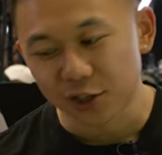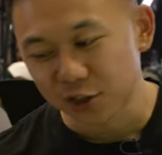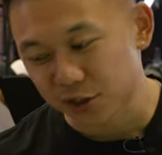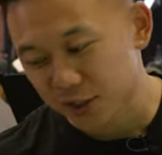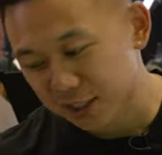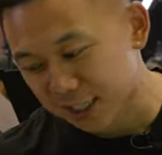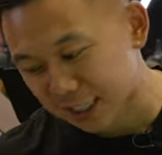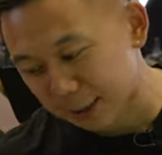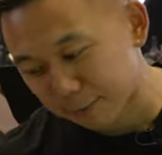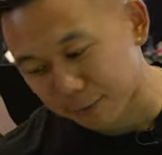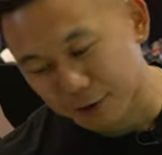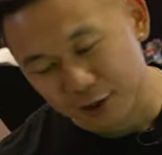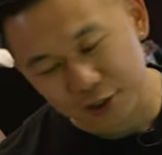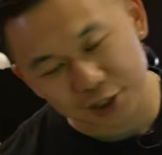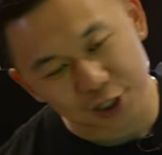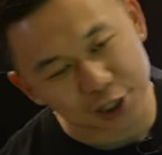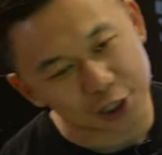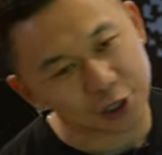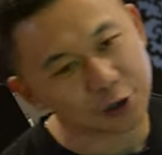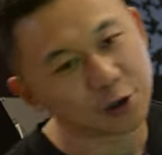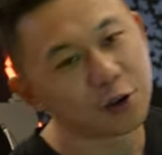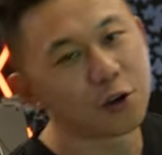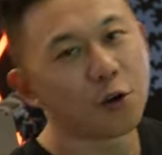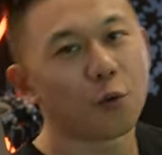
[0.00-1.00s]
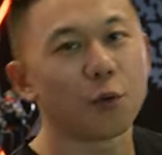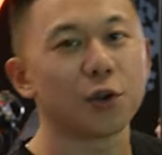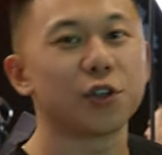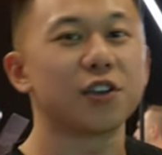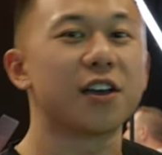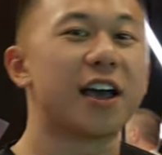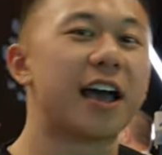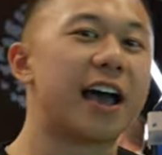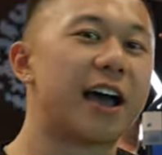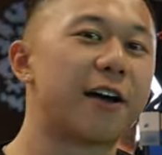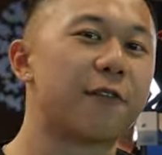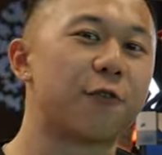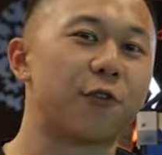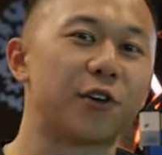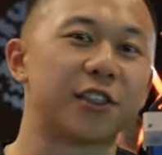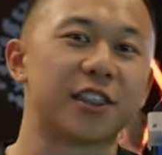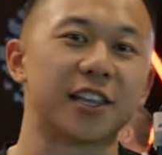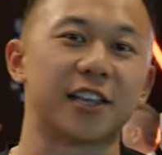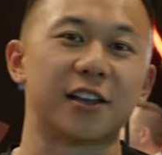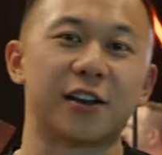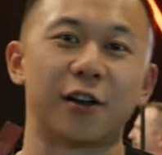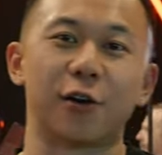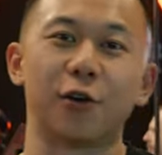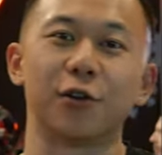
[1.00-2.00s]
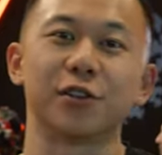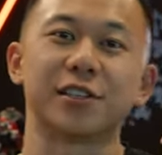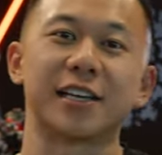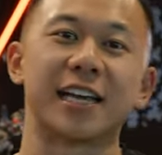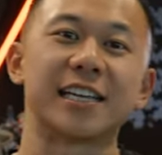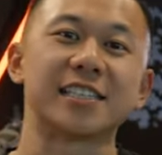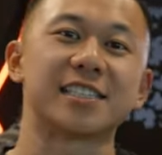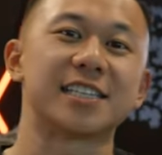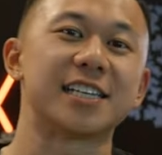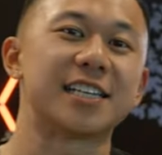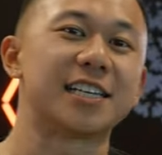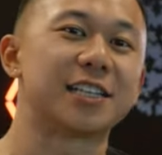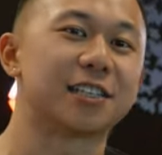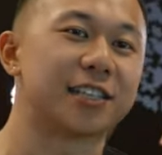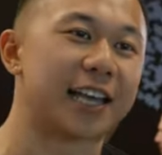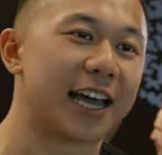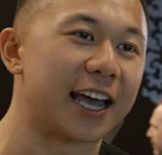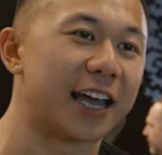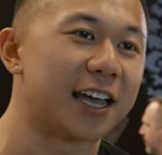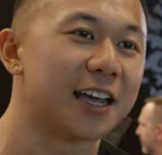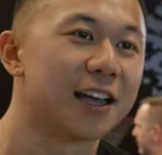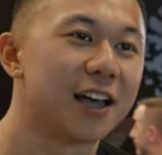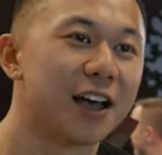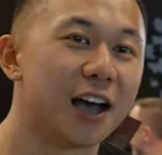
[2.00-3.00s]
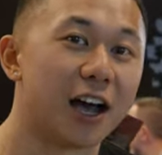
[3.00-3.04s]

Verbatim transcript: just similar to what you have with an old 18K